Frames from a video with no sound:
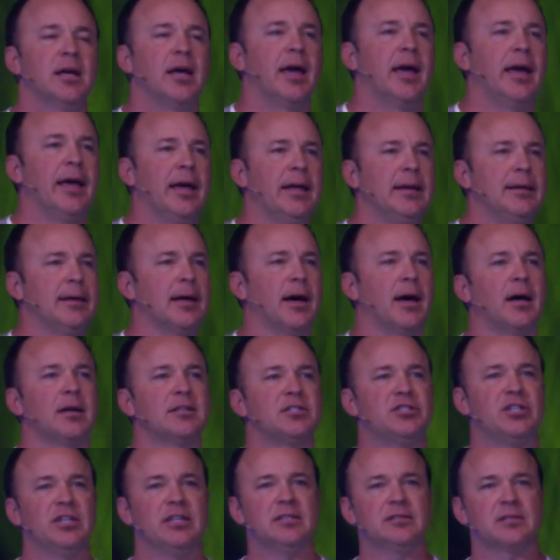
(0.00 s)
And
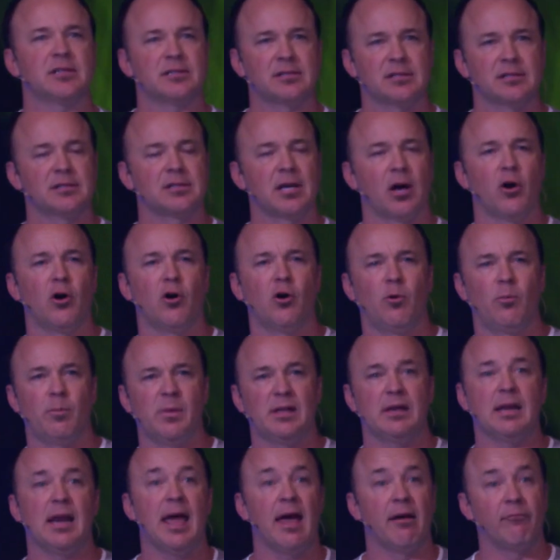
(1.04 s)
Jesus is home
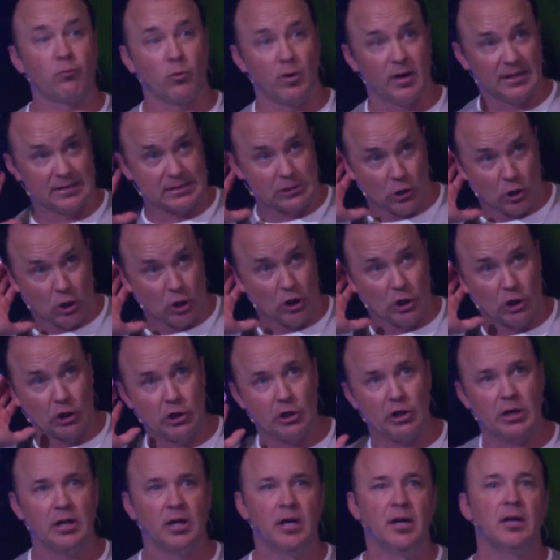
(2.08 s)
and everyone is
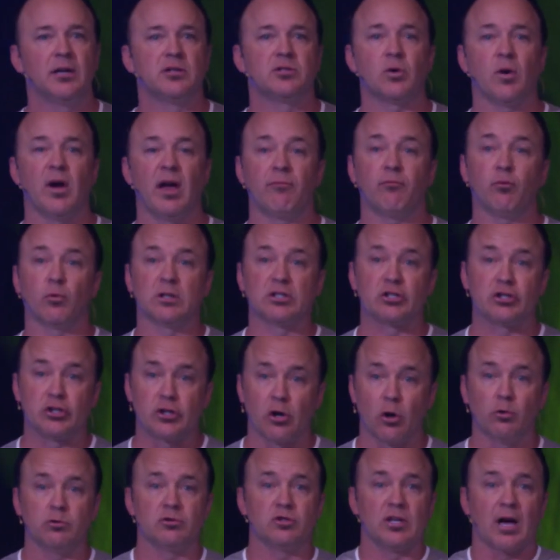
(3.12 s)
heard, so everyone
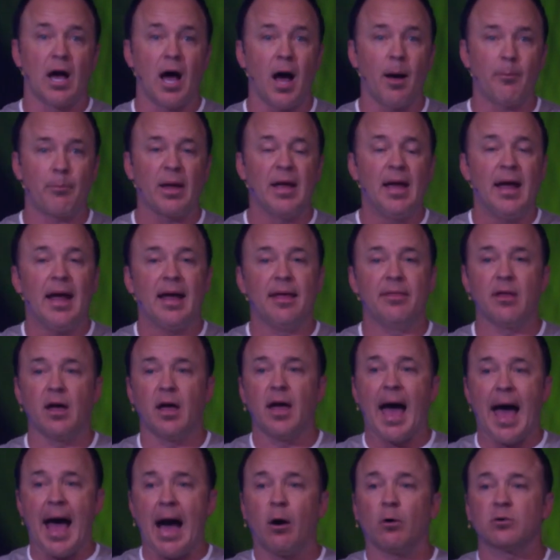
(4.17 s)
shows up and the
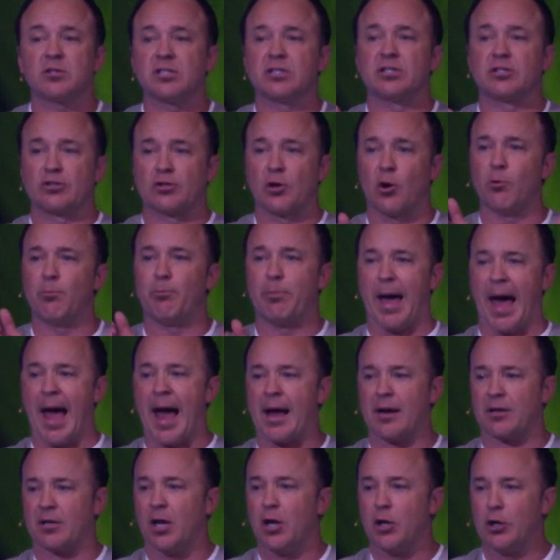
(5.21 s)
house is so
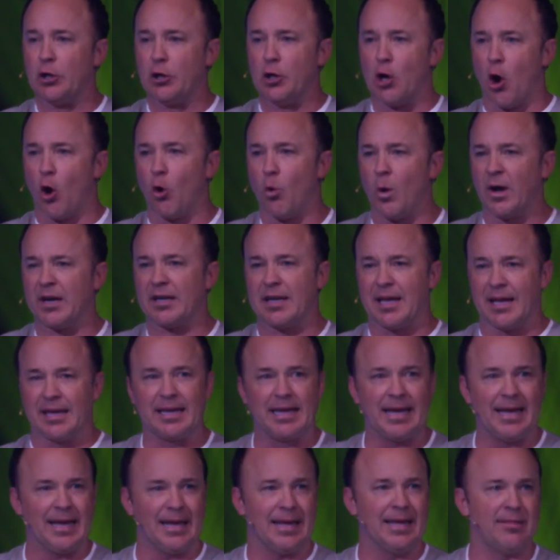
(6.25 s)
packed, no one can
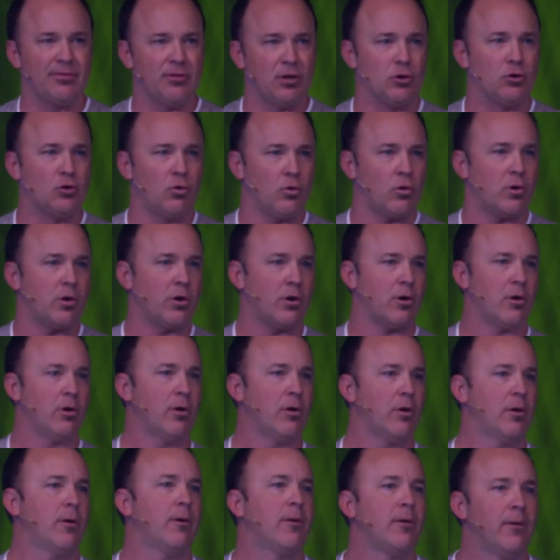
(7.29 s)
get in the door.
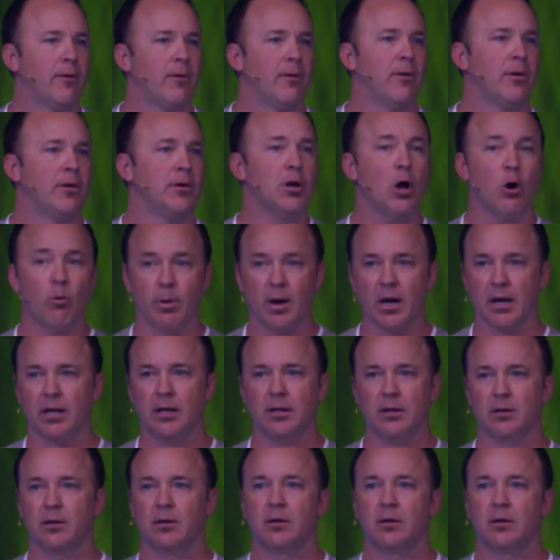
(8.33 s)
Nobody.